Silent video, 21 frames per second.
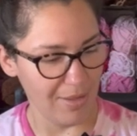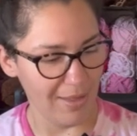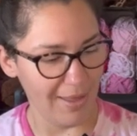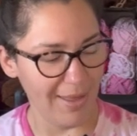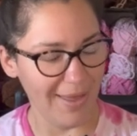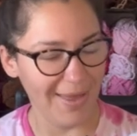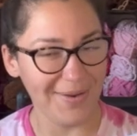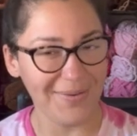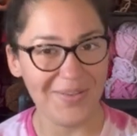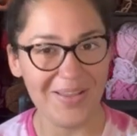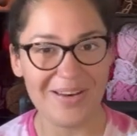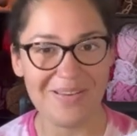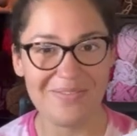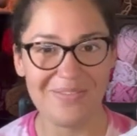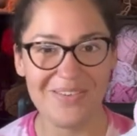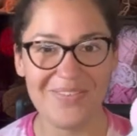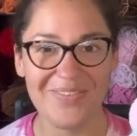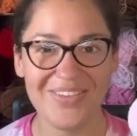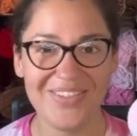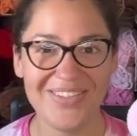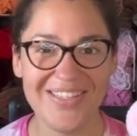I had a lot of
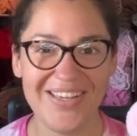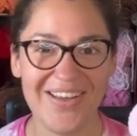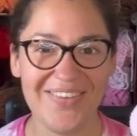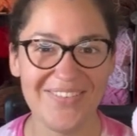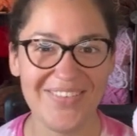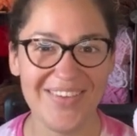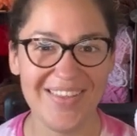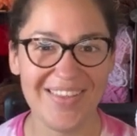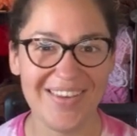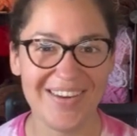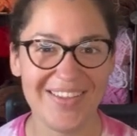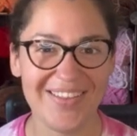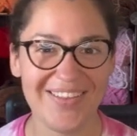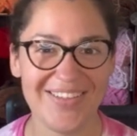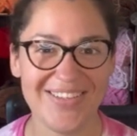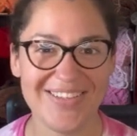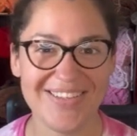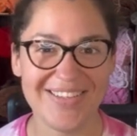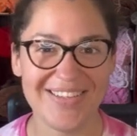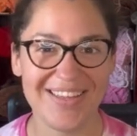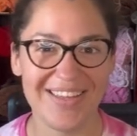people tell me that he
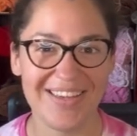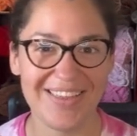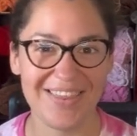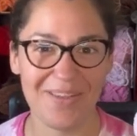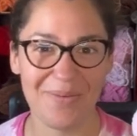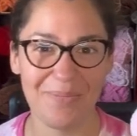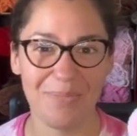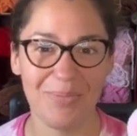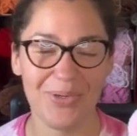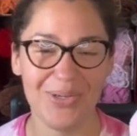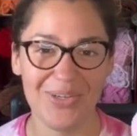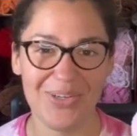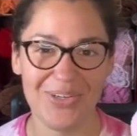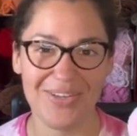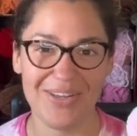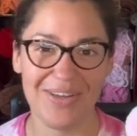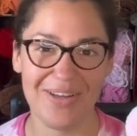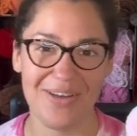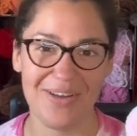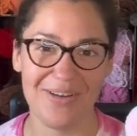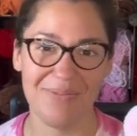looks like the book,
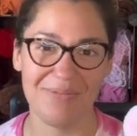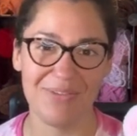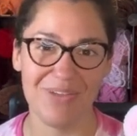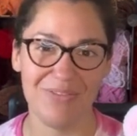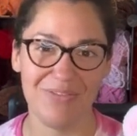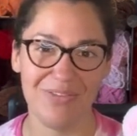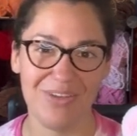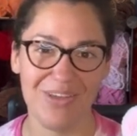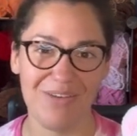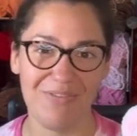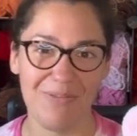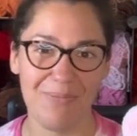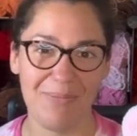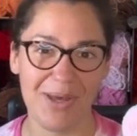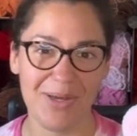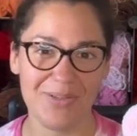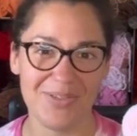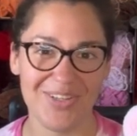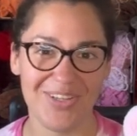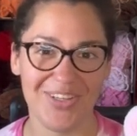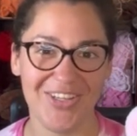If You Give a
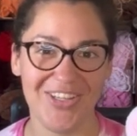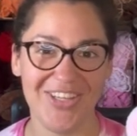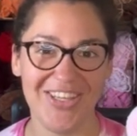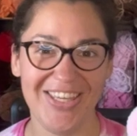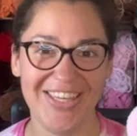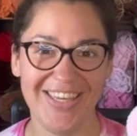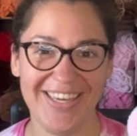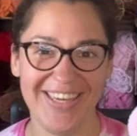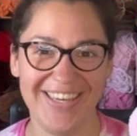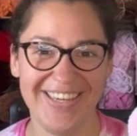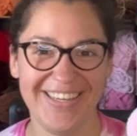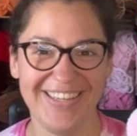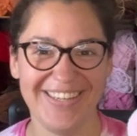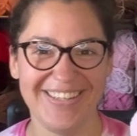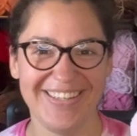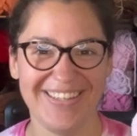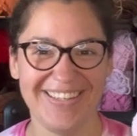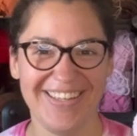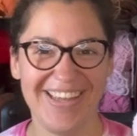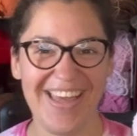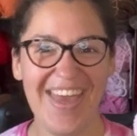Mouse a Cookie.
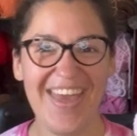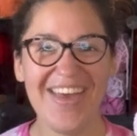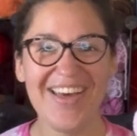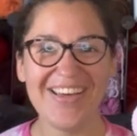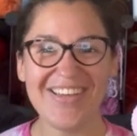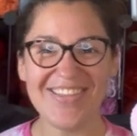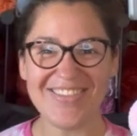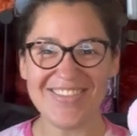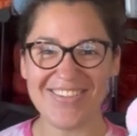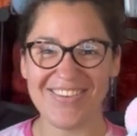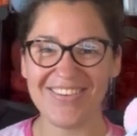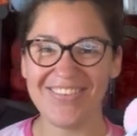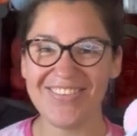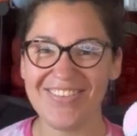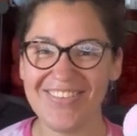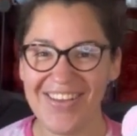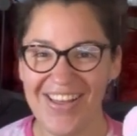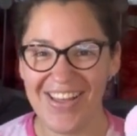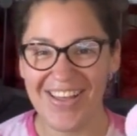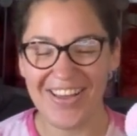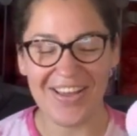
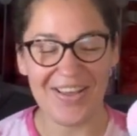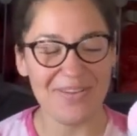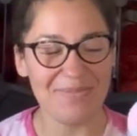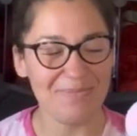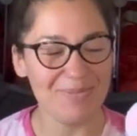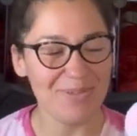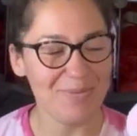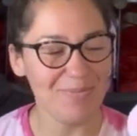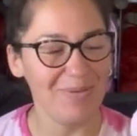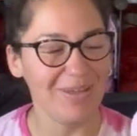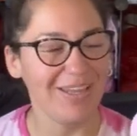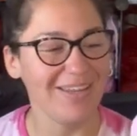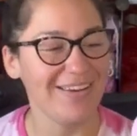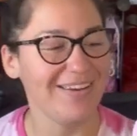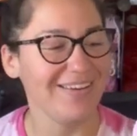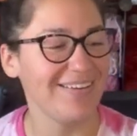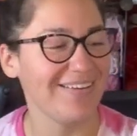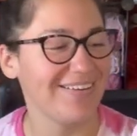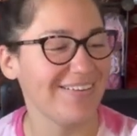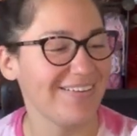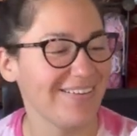So I'm
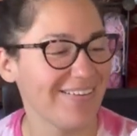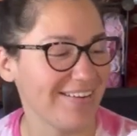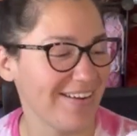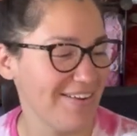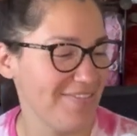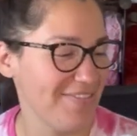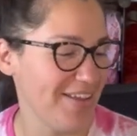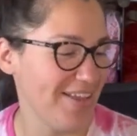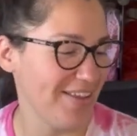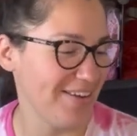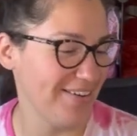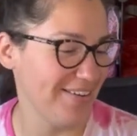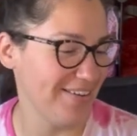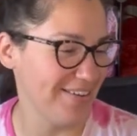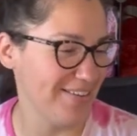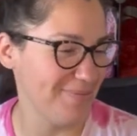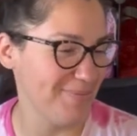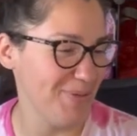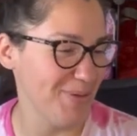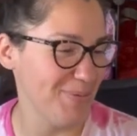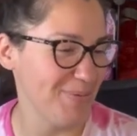debating on, I've had
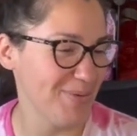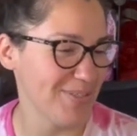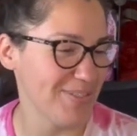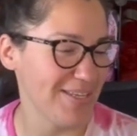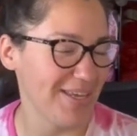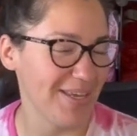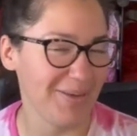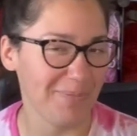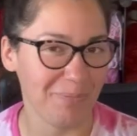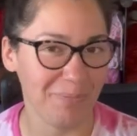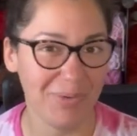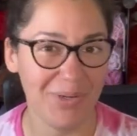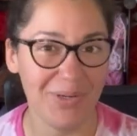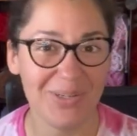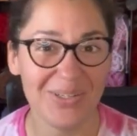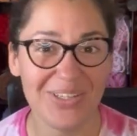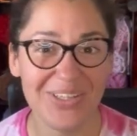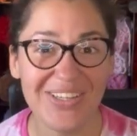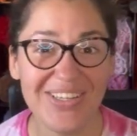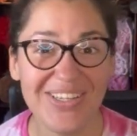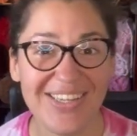people say, put a
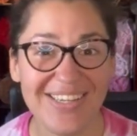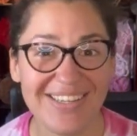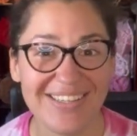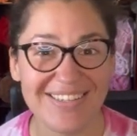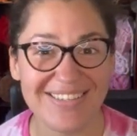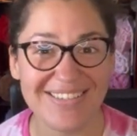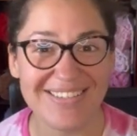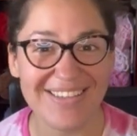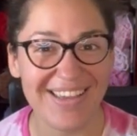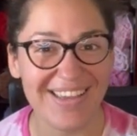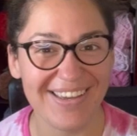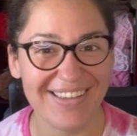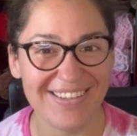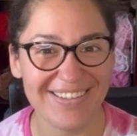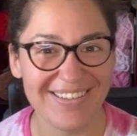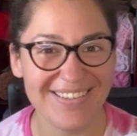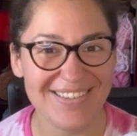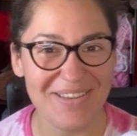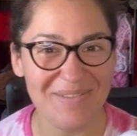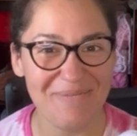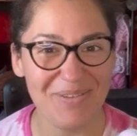cookie in his hand
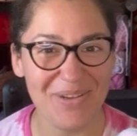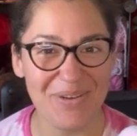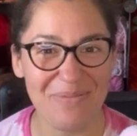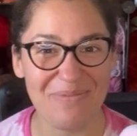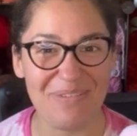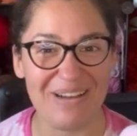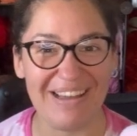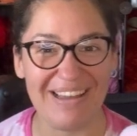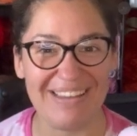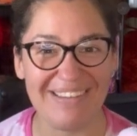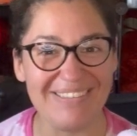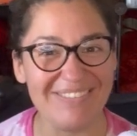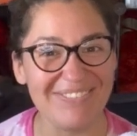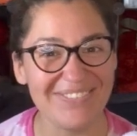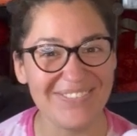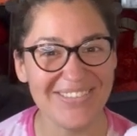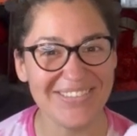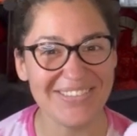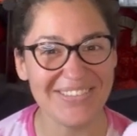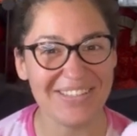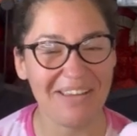and somebody will buy him.
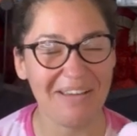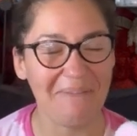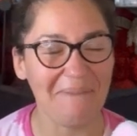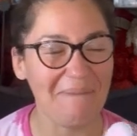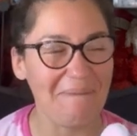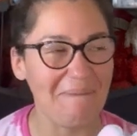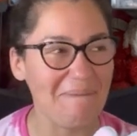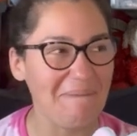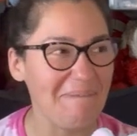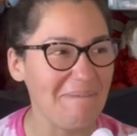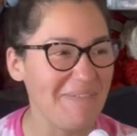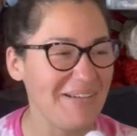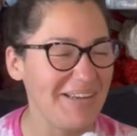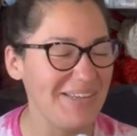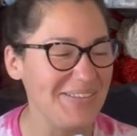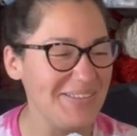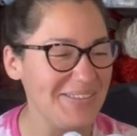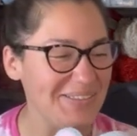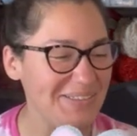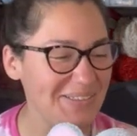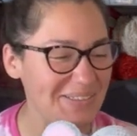I was like, oh, I
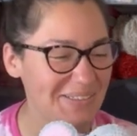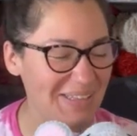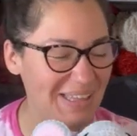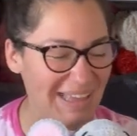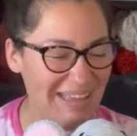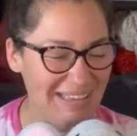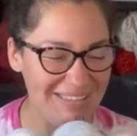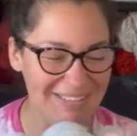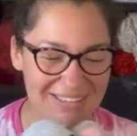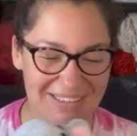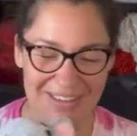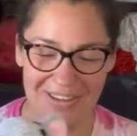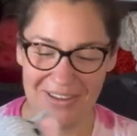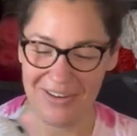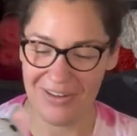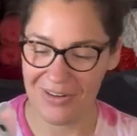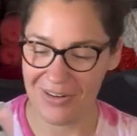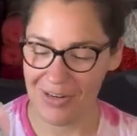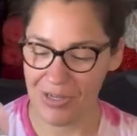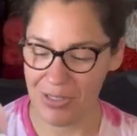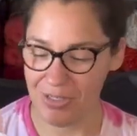should do that.
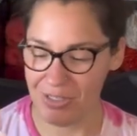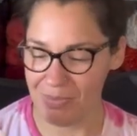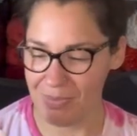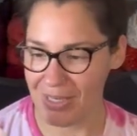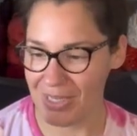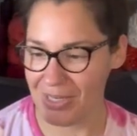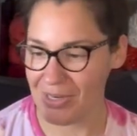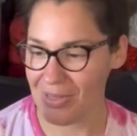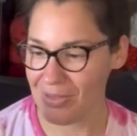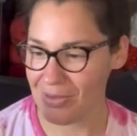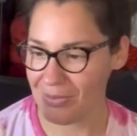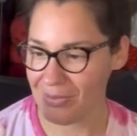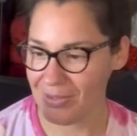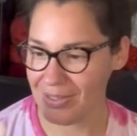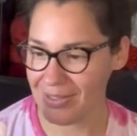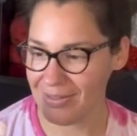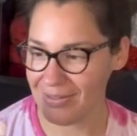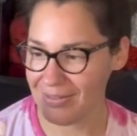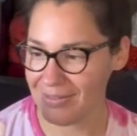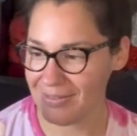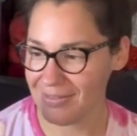Or I'll just make another
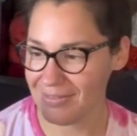one.